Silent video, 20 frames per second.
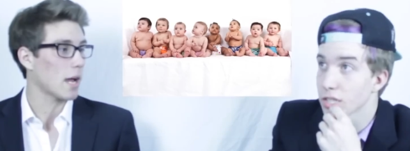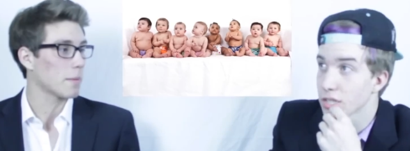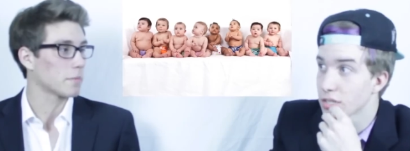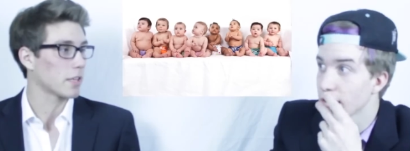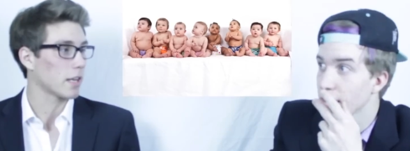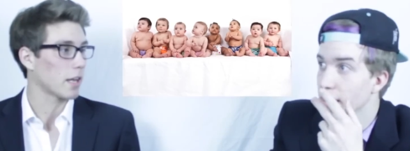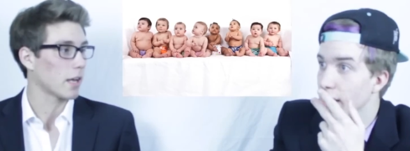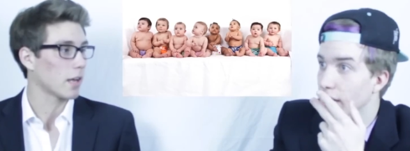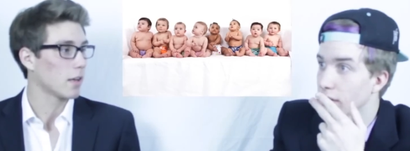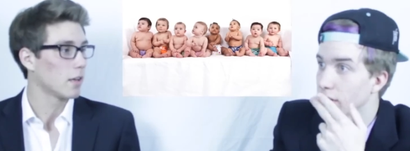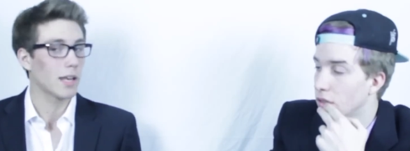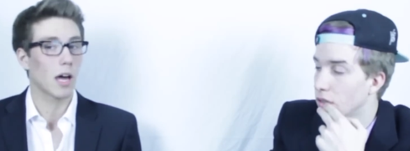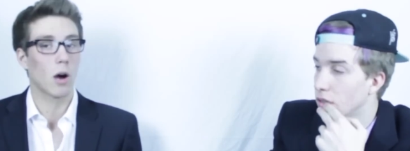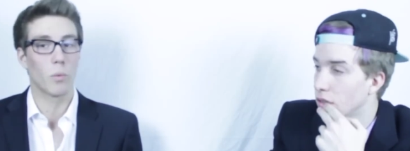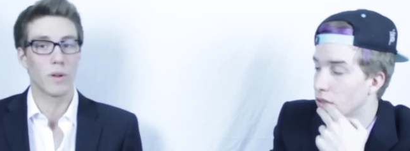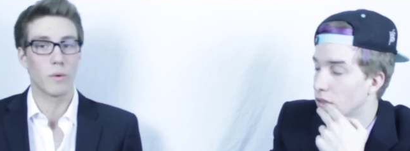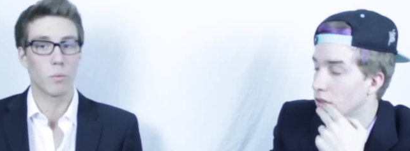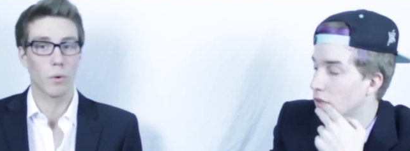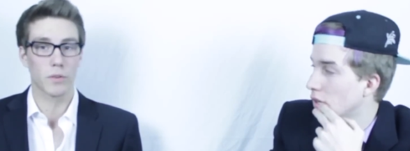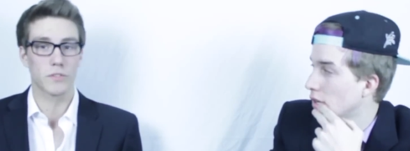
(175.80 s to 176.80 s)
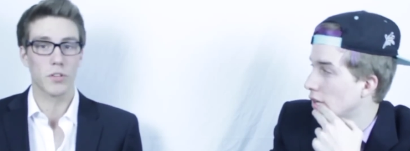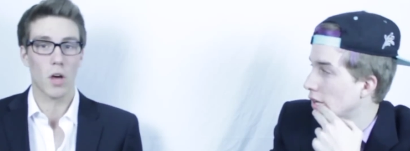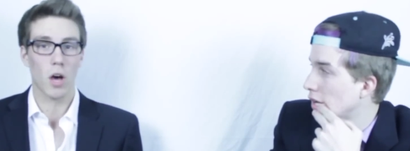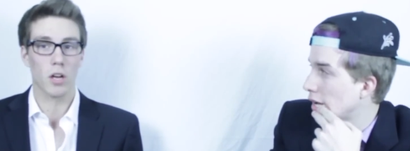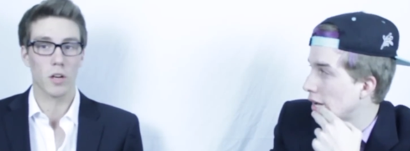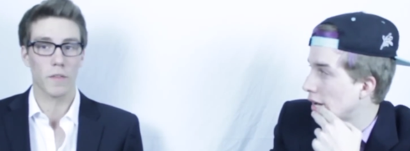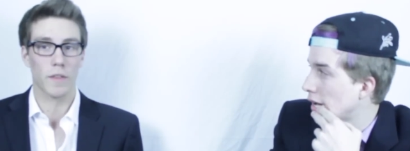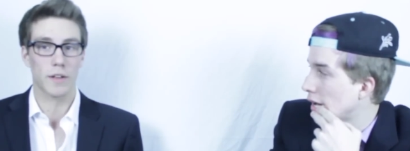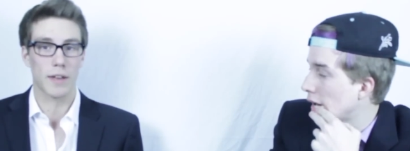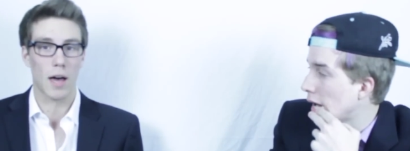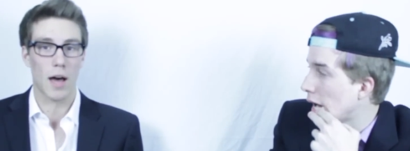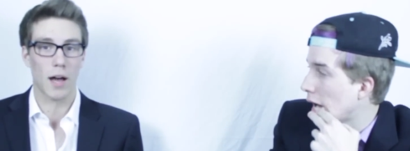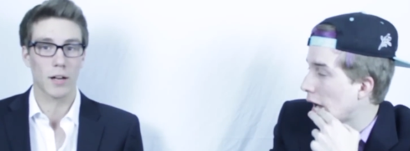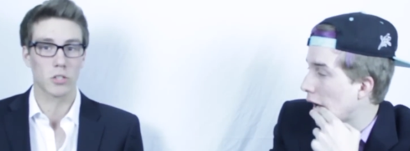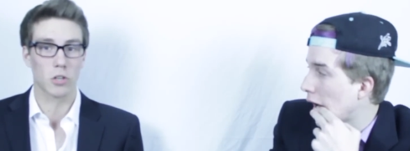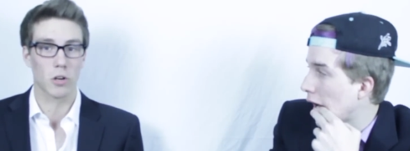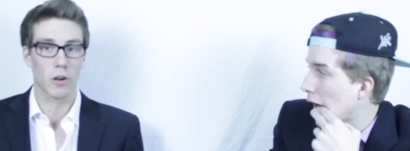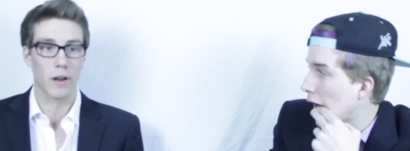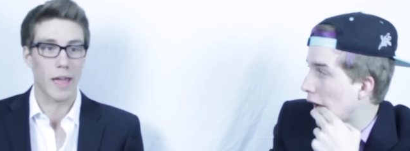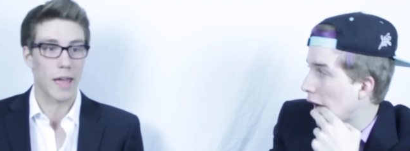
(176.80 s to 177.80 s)
Speaker 1: time today. Now, we were talking to the
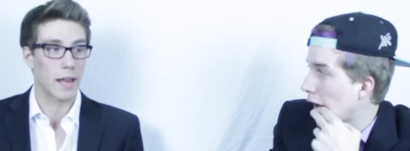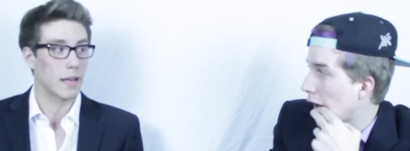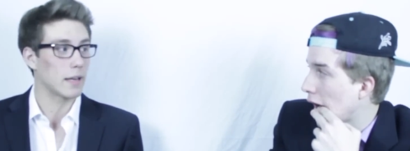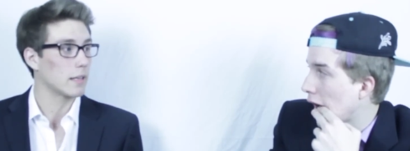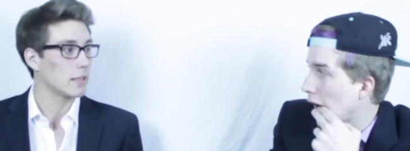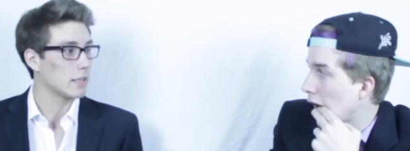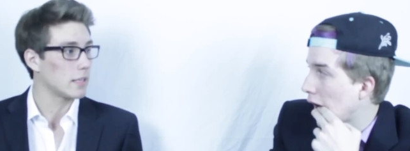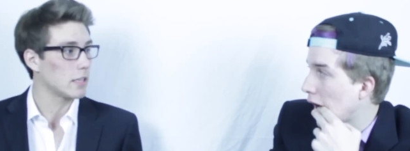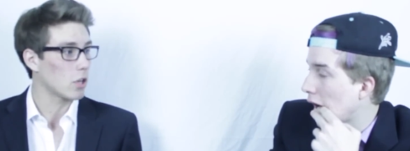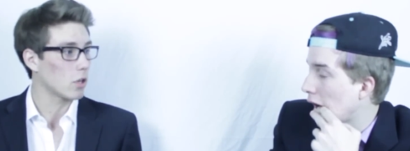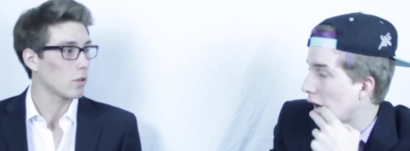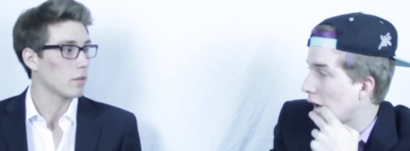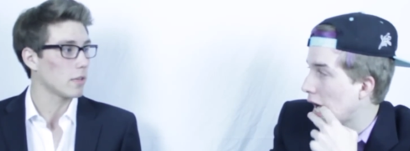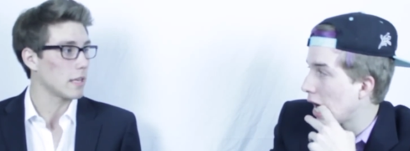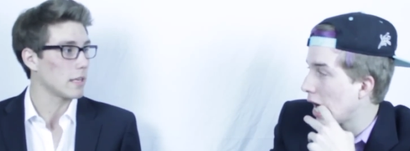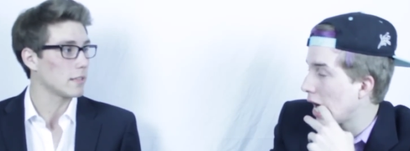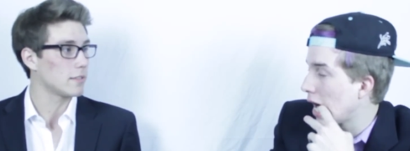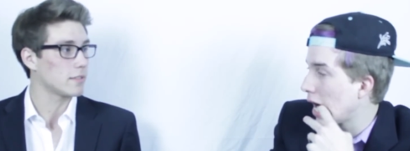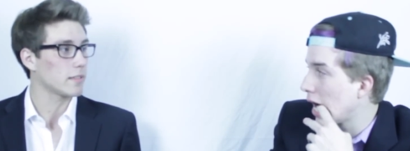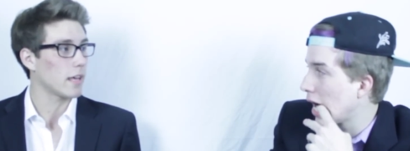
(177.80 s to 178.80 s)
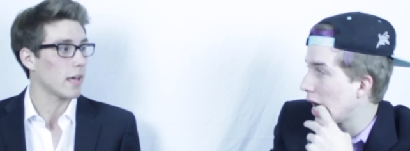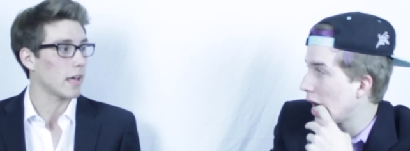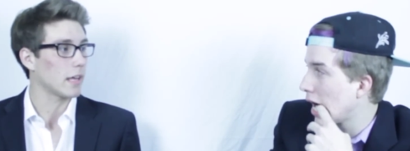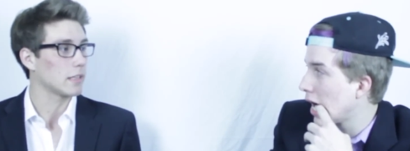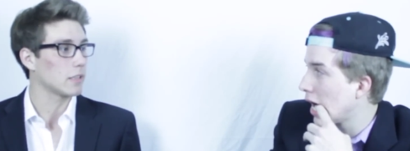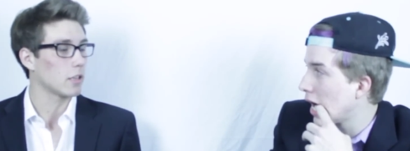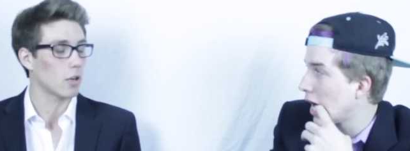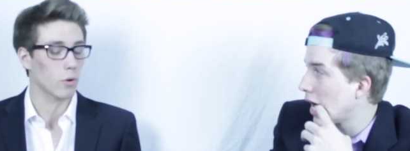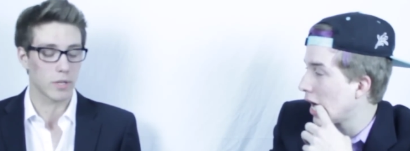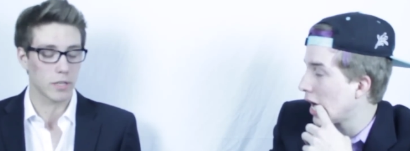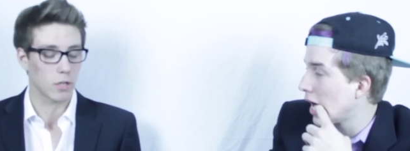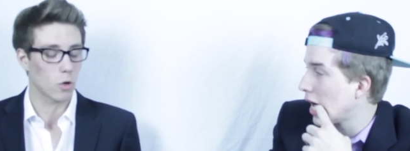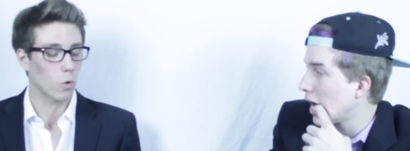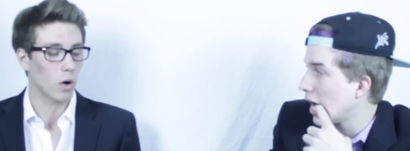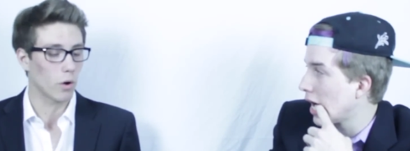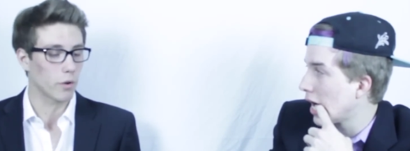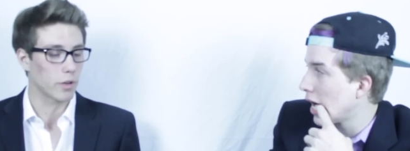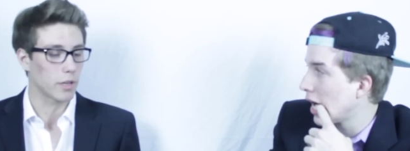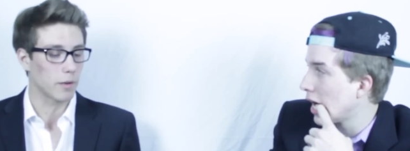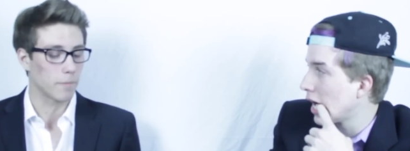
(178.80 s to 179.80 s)
doctor, and he said, you know, he
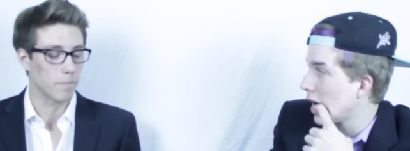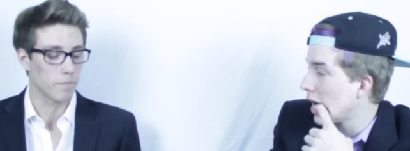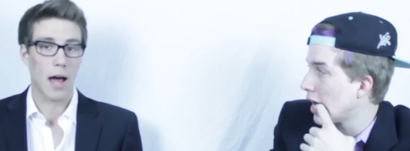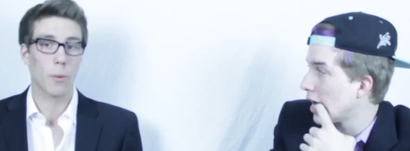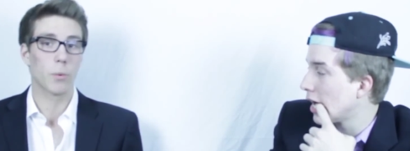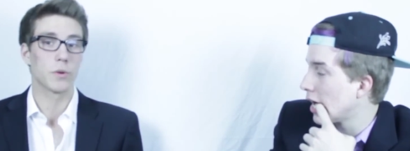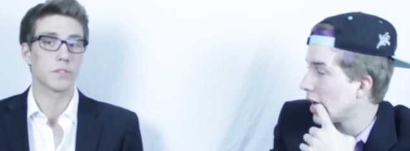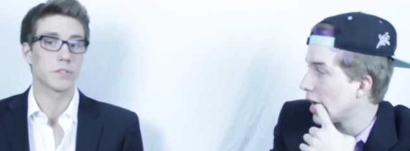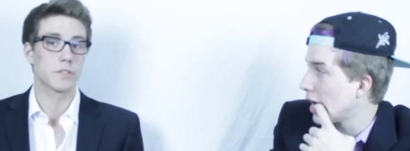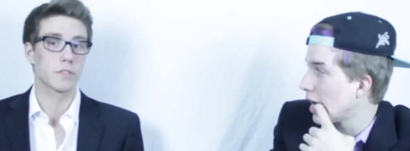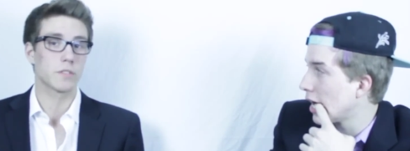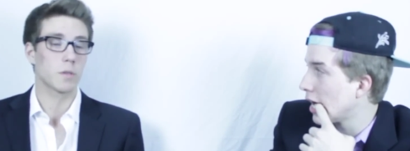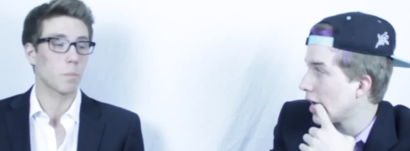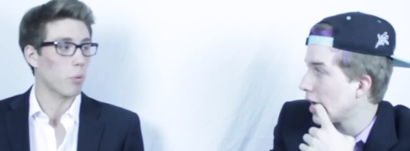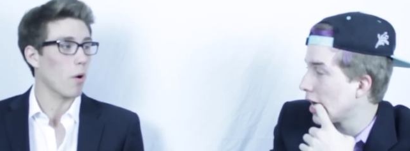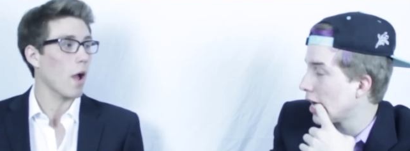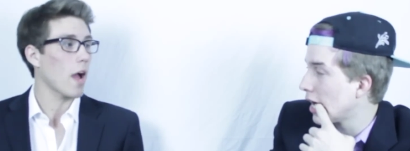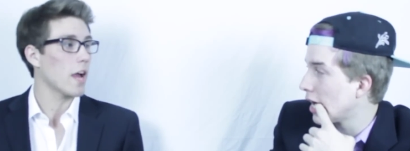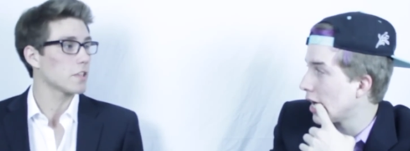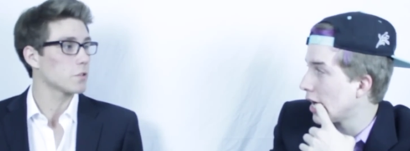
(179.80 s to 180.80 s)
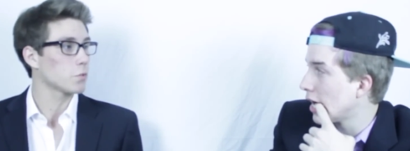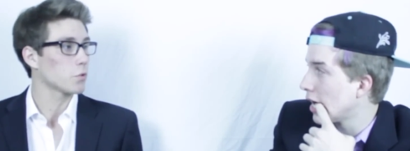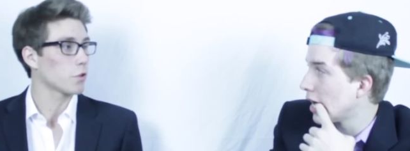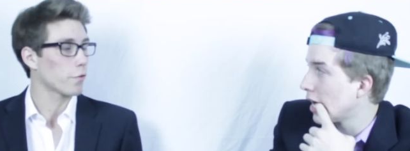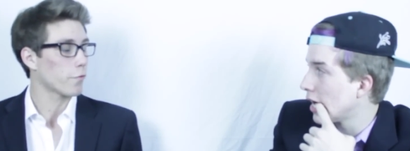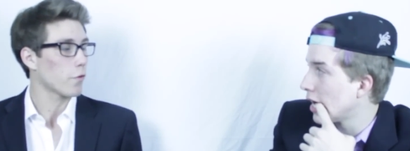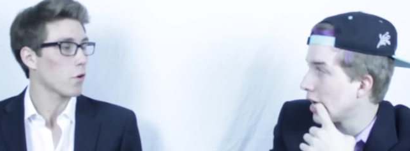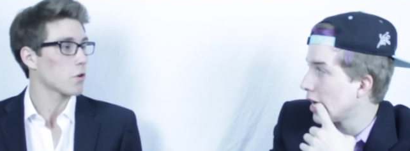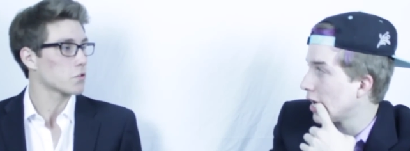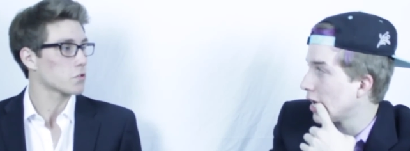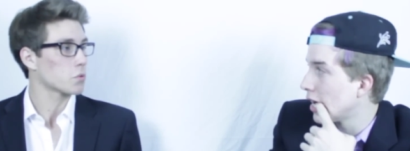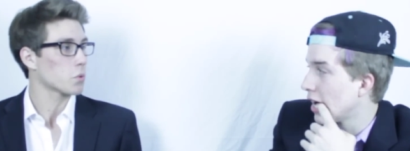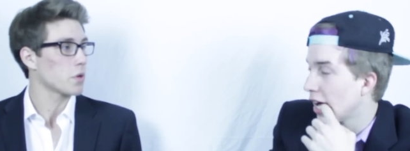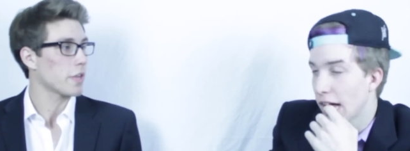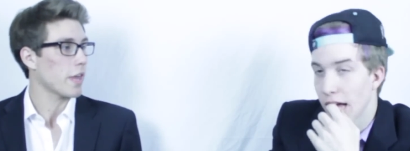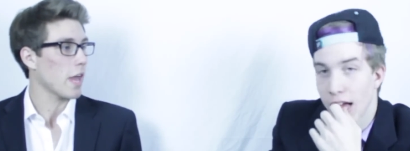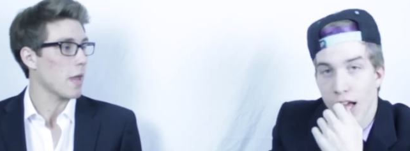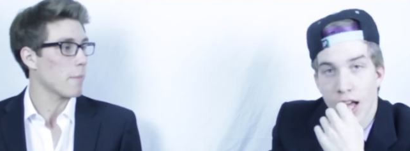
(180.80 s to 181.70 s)
quoted, I was surprised when the first 3